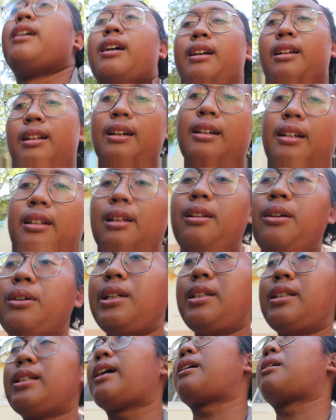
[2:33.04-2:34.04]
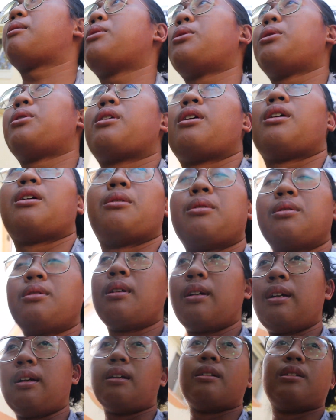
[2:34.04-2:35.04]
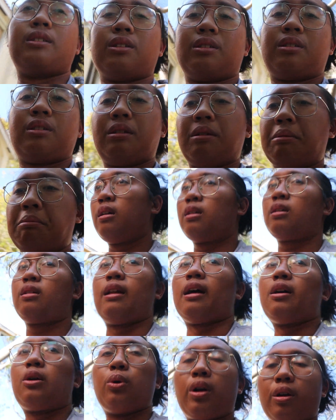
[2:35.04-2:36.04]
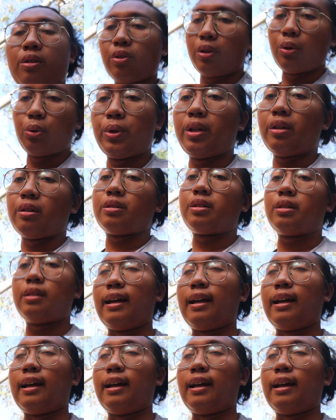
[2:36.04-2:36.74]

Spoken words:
and I could literally jack up the whole car and just that quick for the rears.